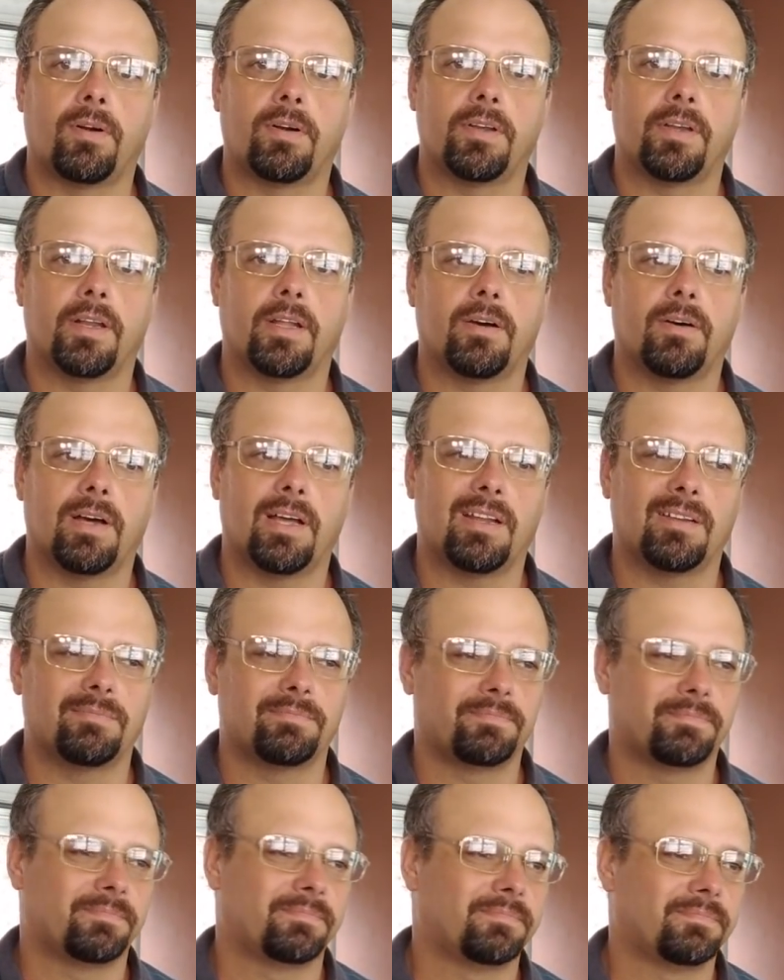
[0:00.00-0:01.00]
I
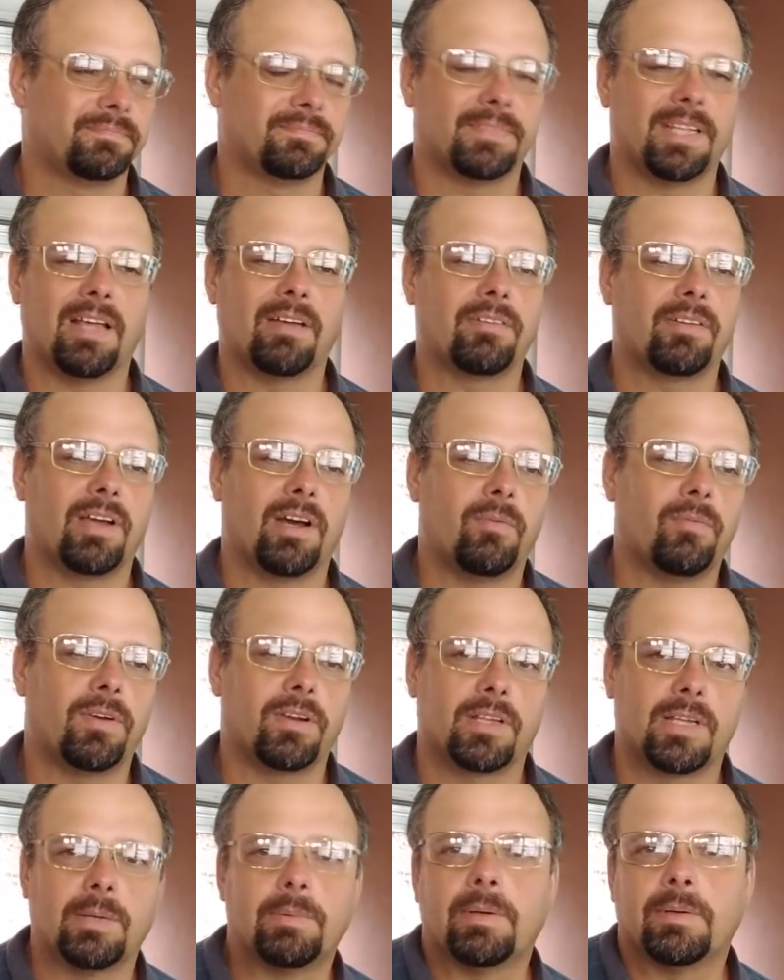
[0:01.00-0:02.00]
don't know. I
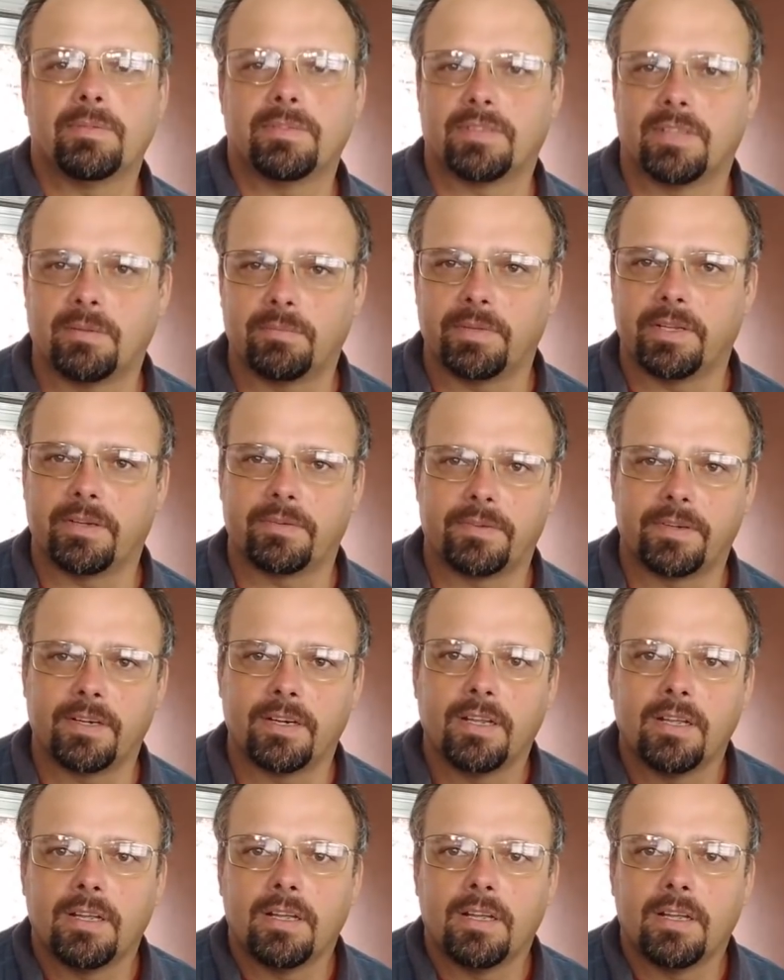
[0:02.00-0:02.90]
want to come up with something different.